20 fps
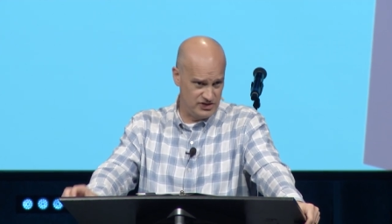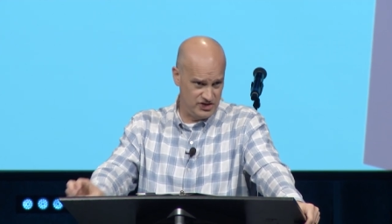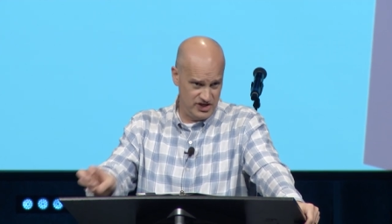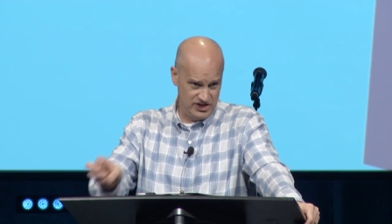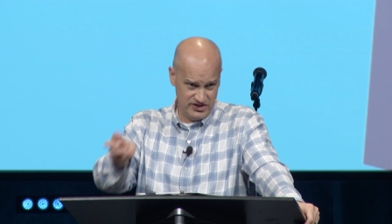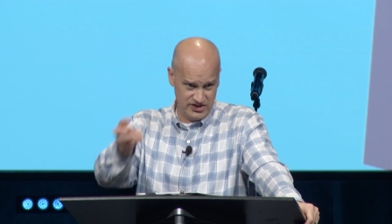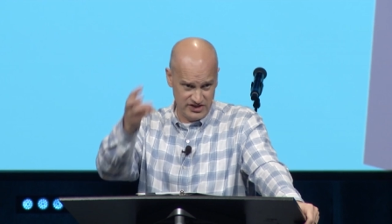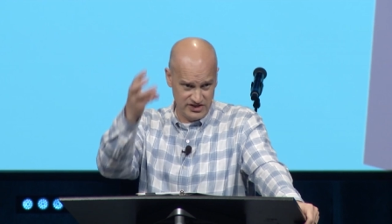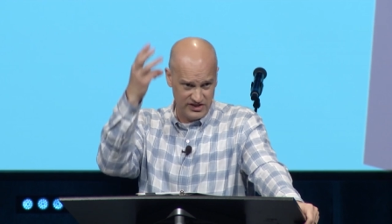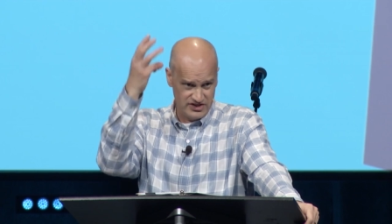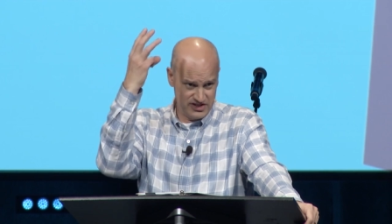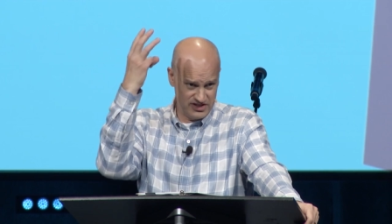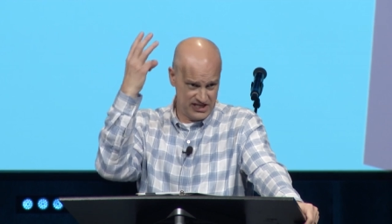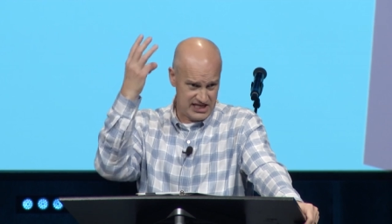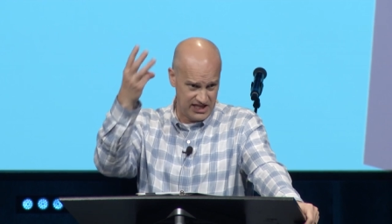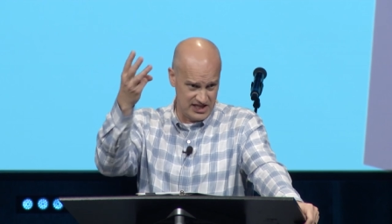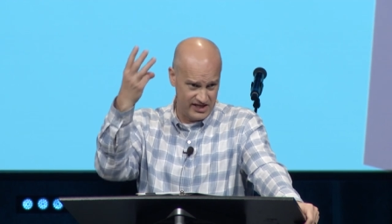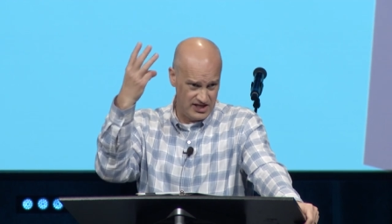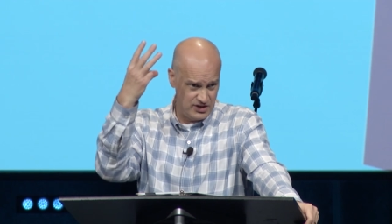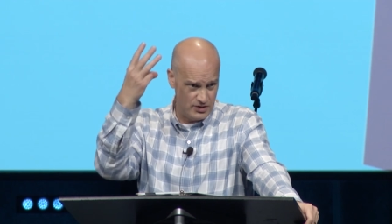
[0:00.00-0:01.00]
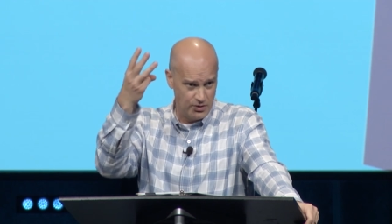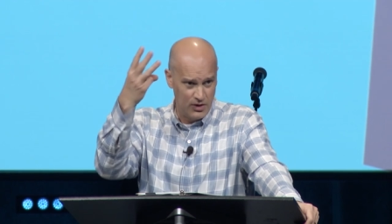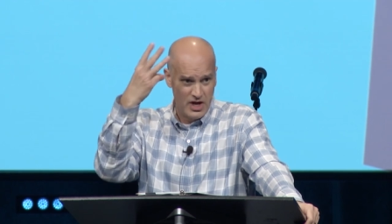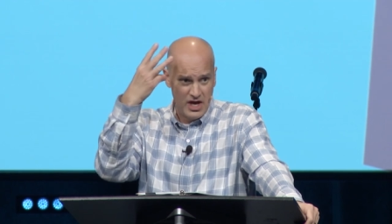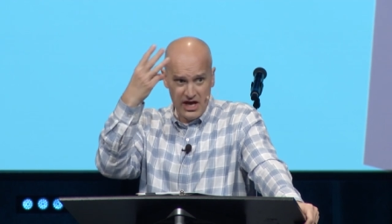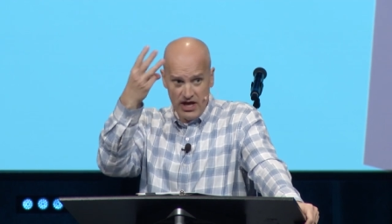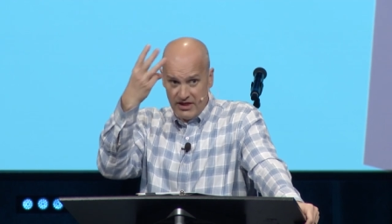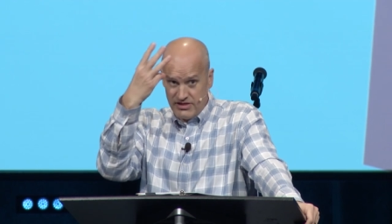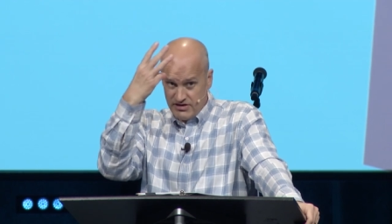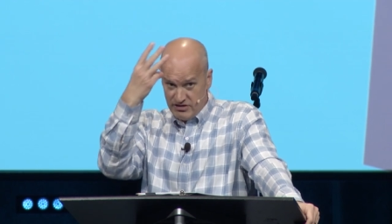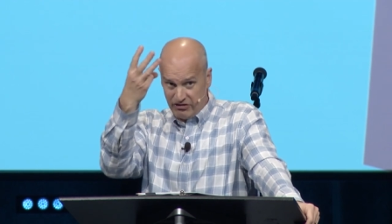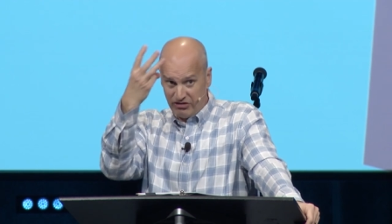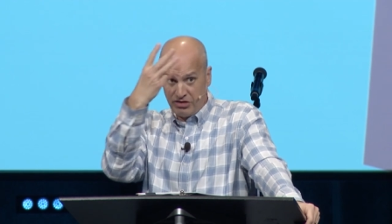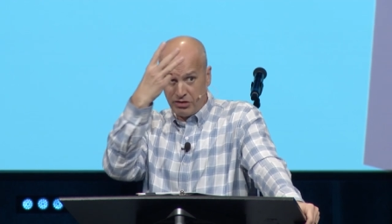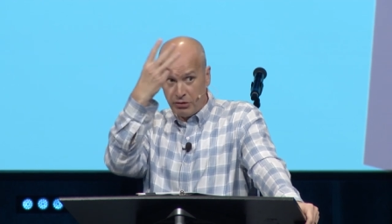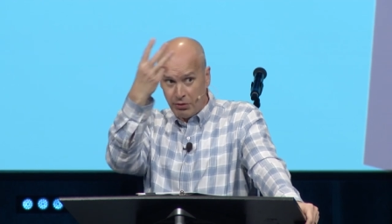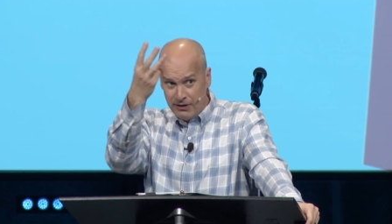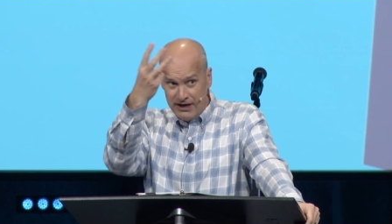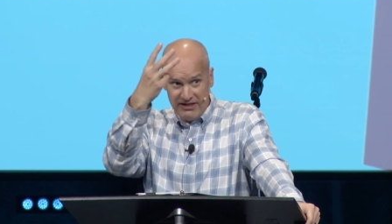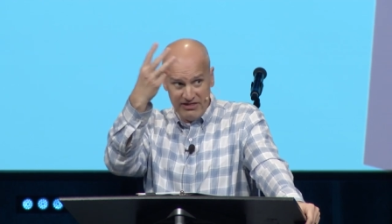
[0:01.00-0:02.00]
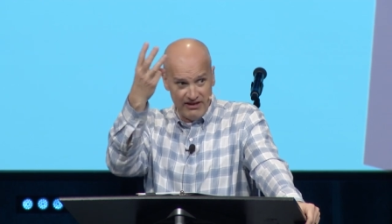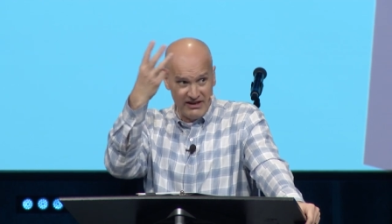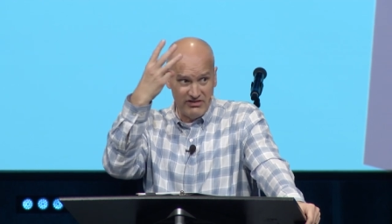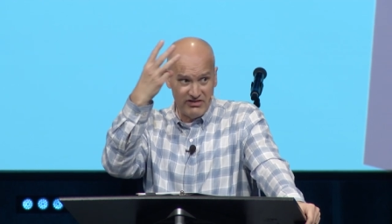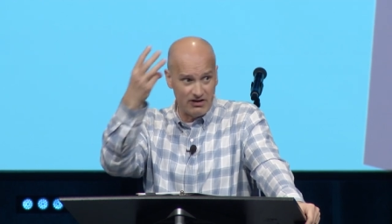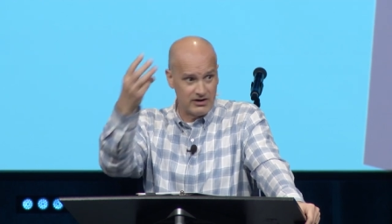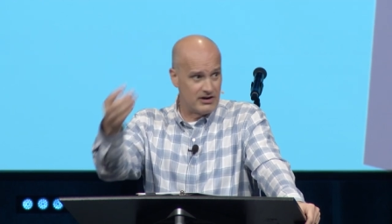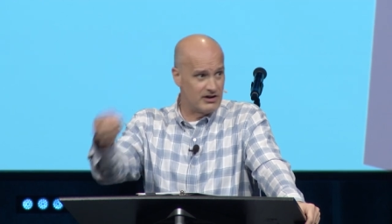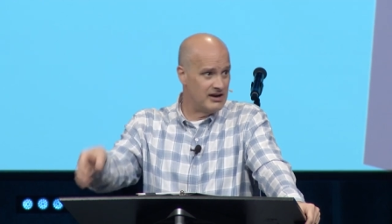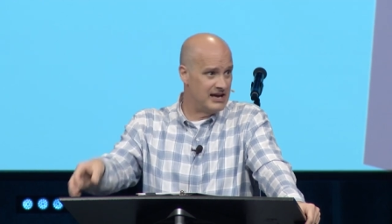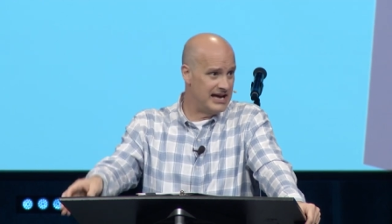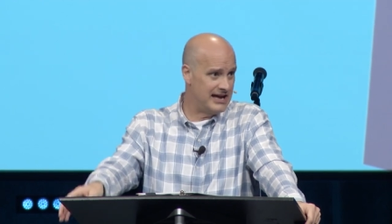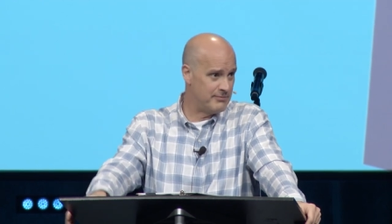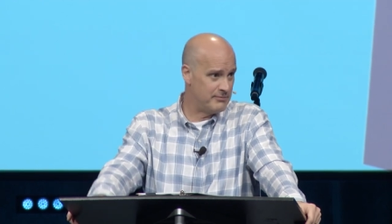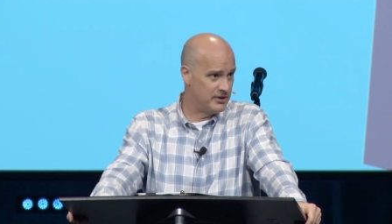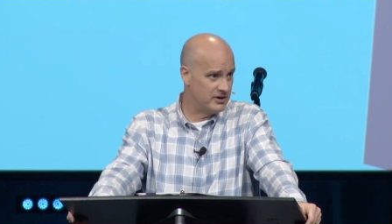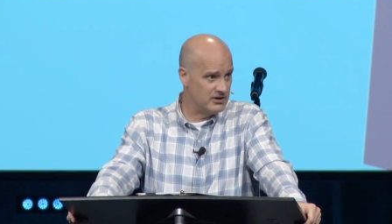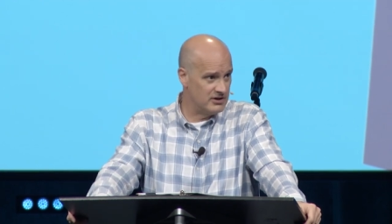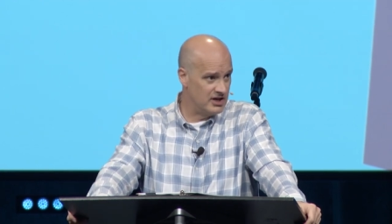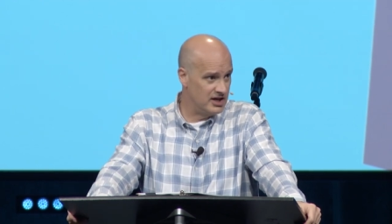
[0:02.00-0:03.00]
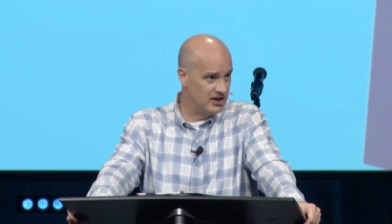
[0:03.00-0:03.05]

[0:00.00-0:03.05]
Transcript: Jesus is telling you there's three things that are going to happen,